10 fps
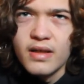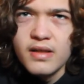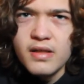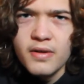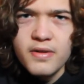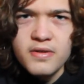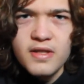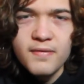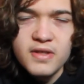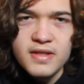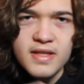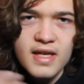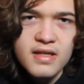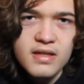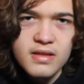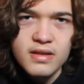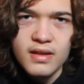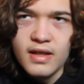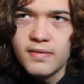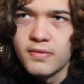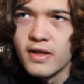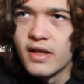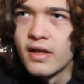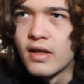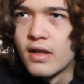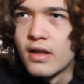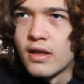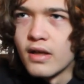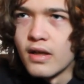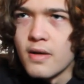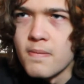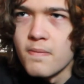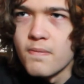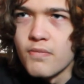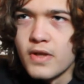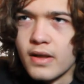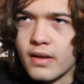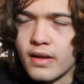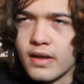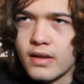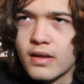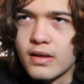you know, there's different stages in life, right? And like,